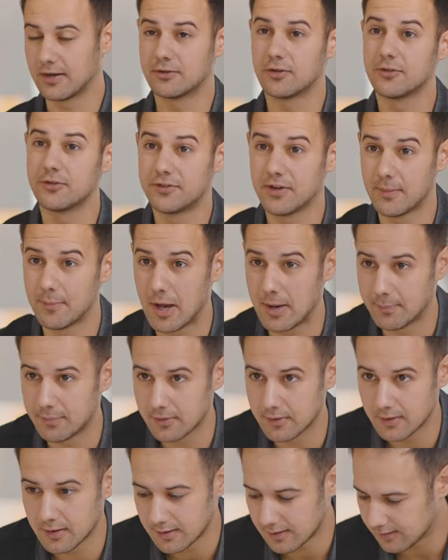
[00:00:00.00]
right, to sum
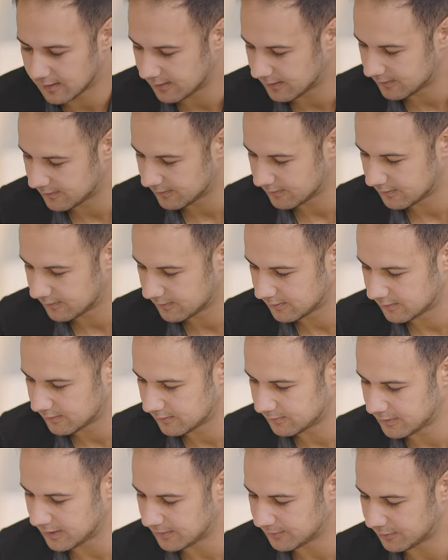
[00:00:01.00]
up,
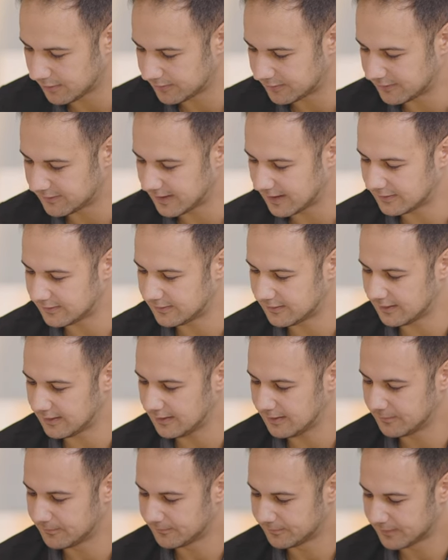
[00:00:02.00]
medium plus
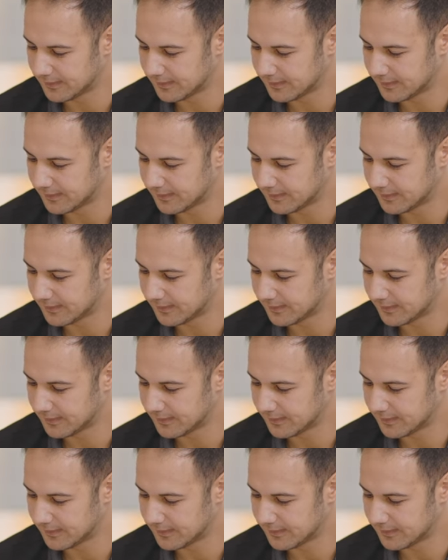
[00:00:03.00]
intensity.